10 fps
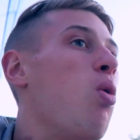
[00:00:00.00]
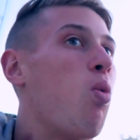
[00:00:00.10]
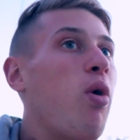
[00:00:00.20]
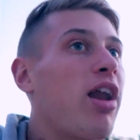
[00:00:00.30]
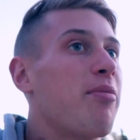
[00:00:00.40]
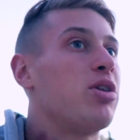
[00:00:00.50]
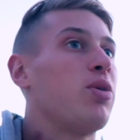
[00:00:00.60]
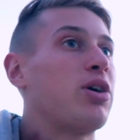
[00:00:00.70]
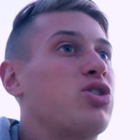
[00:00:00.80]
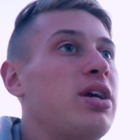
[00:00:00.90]
what I've been
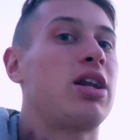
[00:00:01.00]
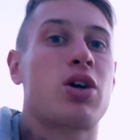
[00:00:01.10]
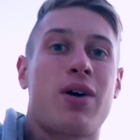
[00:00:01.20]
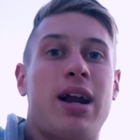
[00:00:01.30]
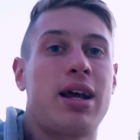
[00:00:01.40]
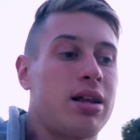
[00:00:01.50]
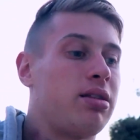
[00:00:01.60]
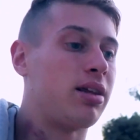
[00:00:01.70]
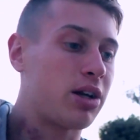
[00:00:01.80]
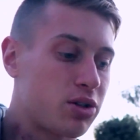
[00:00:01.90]
doing is just
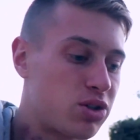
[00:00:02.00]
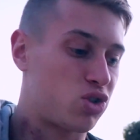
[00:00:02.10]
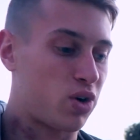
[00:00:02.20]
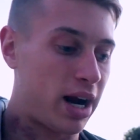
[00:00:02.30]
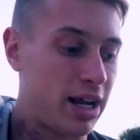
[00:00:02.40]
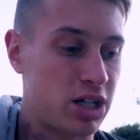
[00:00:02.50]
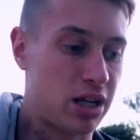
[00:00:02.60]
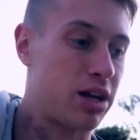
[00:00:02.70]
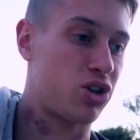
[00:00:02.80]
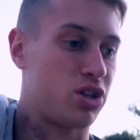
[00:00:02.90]
integrating little training
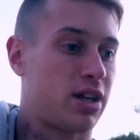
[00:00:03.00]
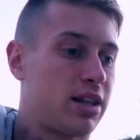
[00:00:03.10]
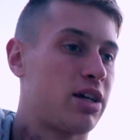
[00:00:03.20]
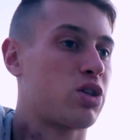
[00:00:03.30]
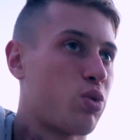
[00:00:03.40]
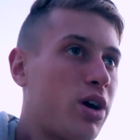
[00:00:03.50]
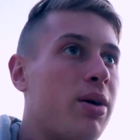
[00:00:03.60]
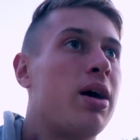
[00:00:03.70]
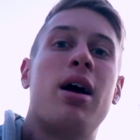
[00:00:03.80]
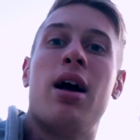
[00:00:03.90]
sessions like this where